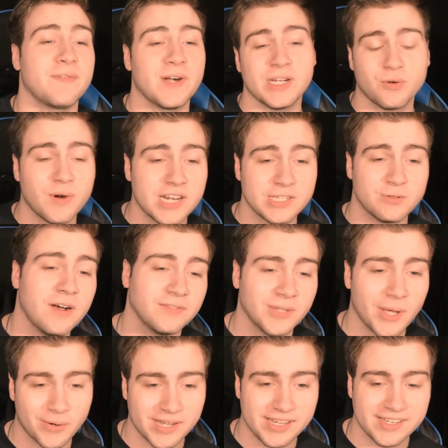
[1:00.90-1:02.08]
it's a very 2012
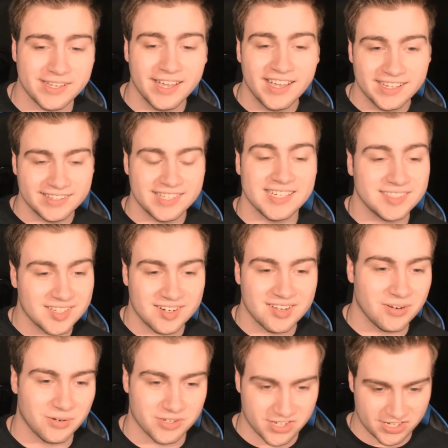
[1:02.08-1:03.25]
Loki thing to
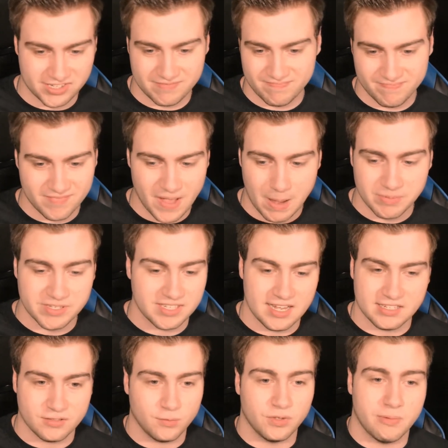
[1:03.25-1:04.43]
do, just
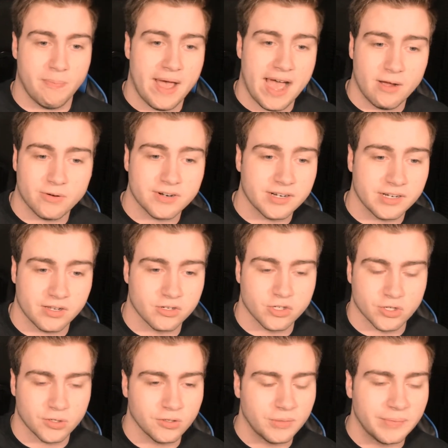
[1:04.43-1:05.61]
obsessed with power and
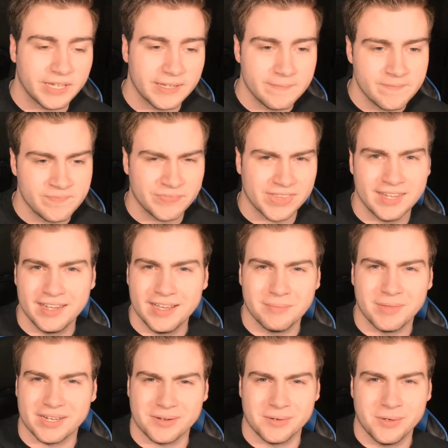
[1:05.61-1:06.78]
control, but
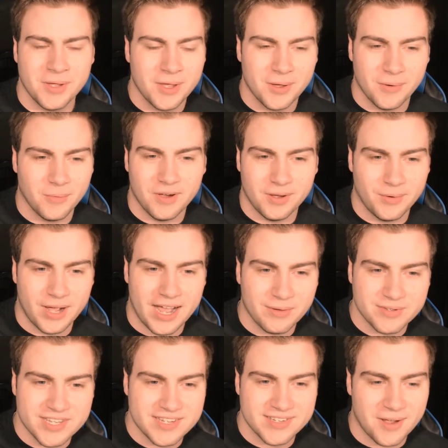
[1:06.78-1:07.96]
like,
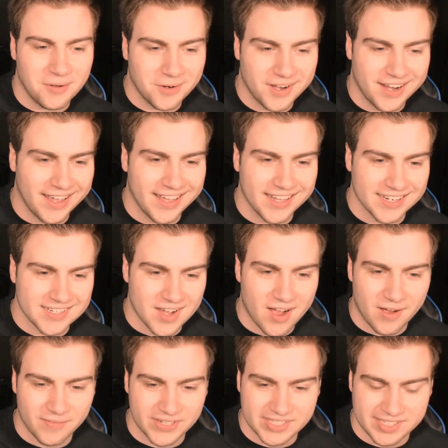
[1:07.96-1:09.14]
how is this all gonna end?
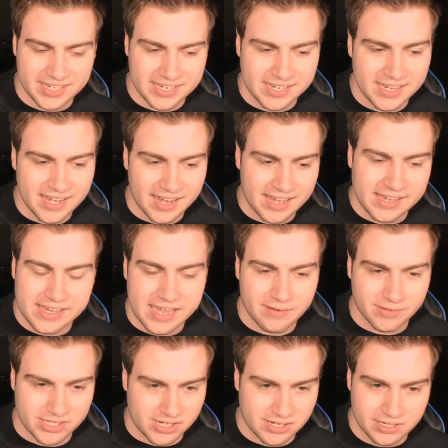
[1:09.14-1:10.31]
Obviously, he
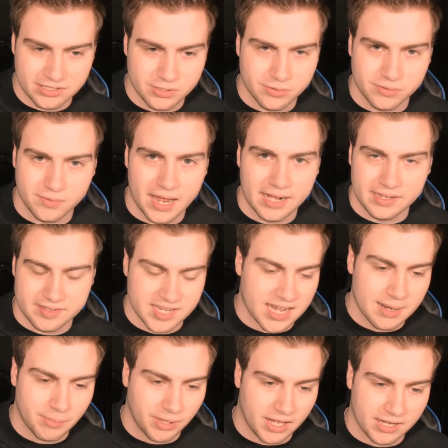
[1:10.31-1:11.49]
can't return to any
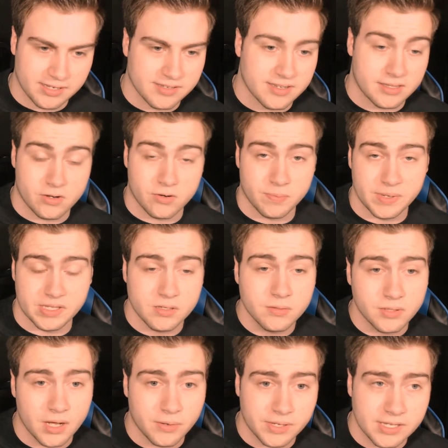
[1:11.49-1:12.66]
timeline, because then there would be
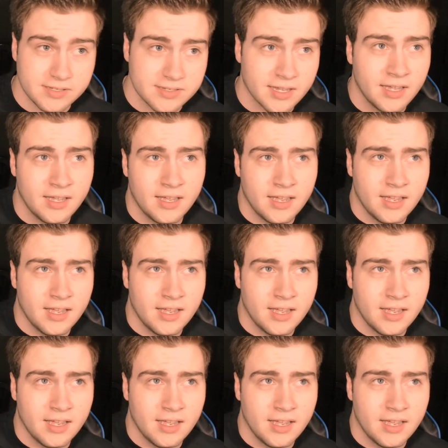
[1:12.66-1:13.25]
two Lokis.